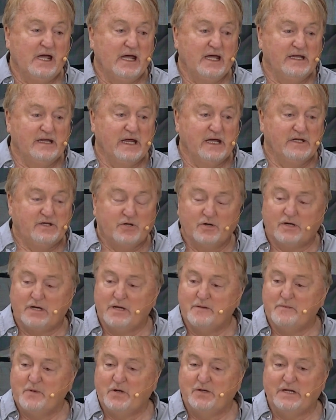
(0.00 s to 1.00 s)
And they
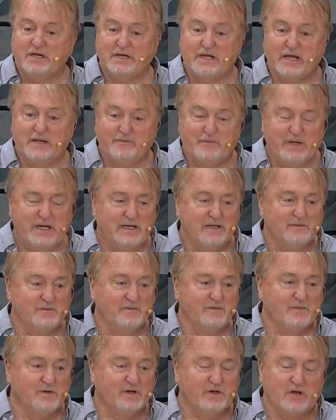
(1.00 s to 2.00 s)
took him out and they beat
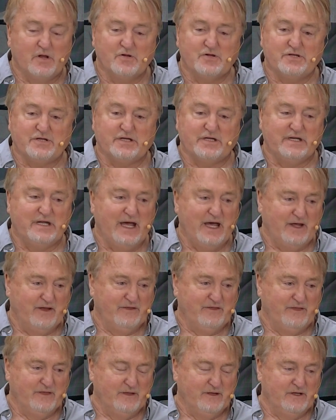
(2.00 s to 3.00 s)
him close to
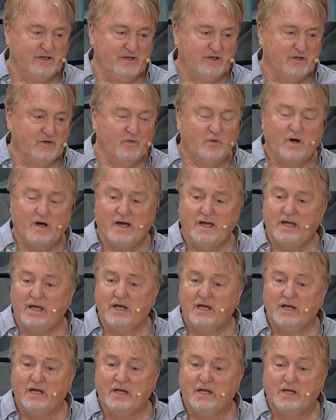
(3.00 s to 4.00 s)
death. Why?
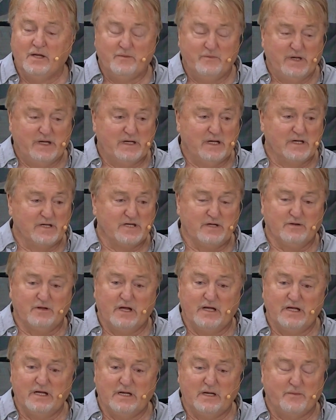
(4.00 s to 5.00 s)
Because
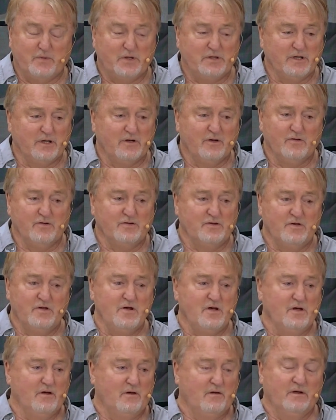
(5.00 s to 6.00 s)
he hit up on the girls?
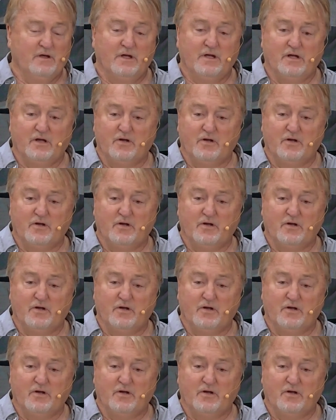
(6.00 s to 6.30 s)
No.